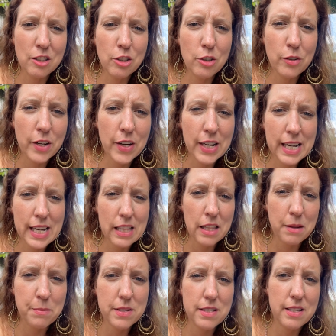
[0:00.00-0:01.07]
lunar
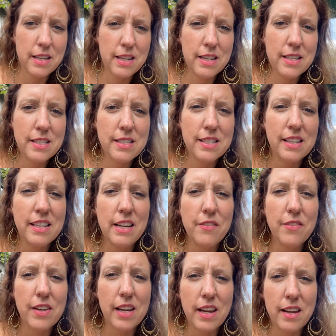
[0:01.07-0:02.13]
eclipse is
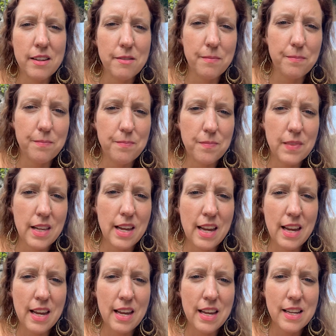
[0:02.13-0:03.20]
significant,
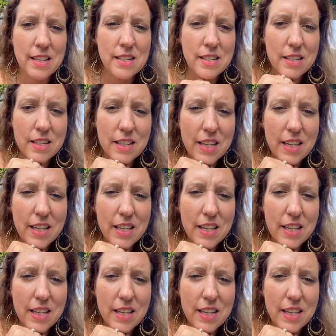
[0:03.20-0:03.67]
and